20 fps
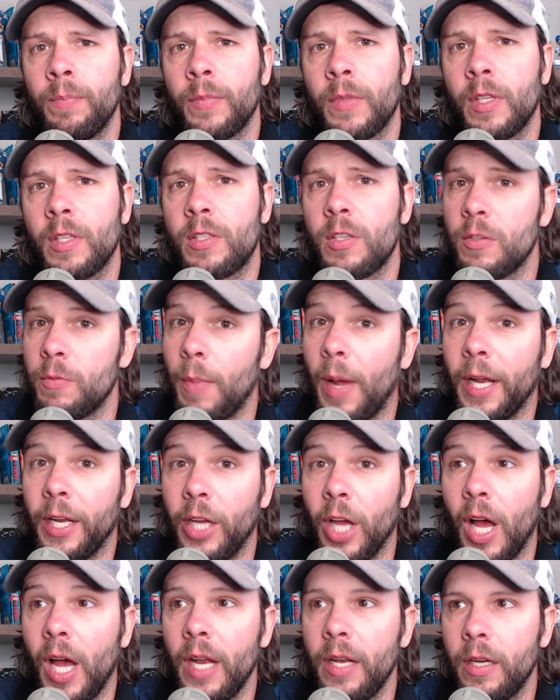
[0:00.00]
This is my
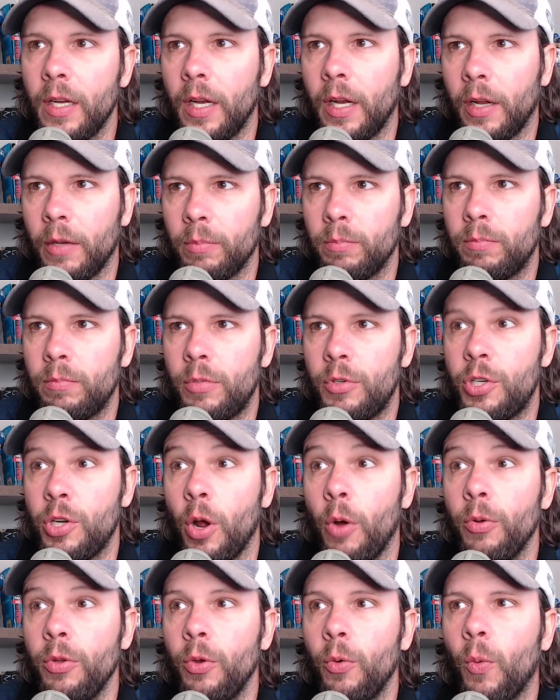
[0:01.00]
gut, and I'll
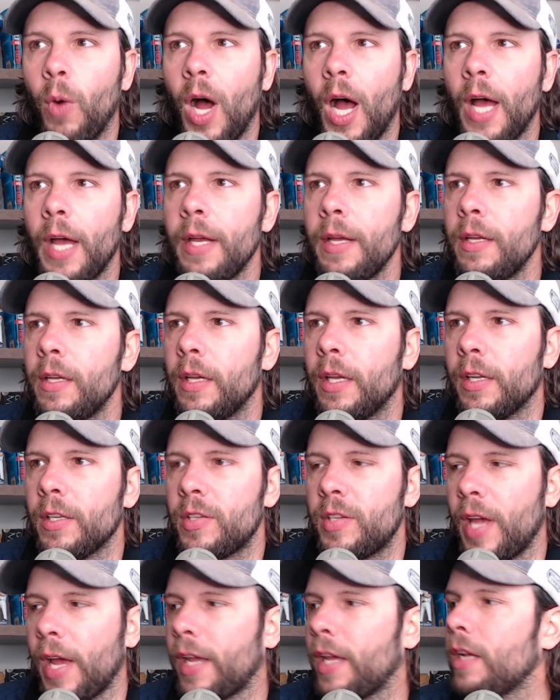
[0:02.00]
show you why in a
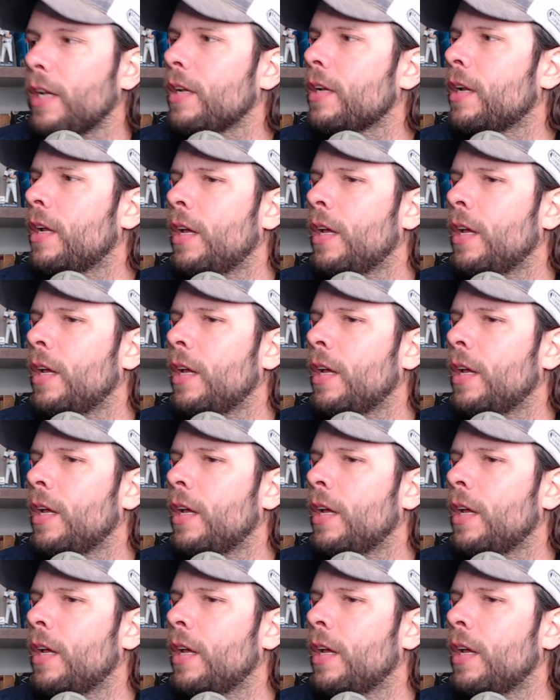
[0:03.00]
second.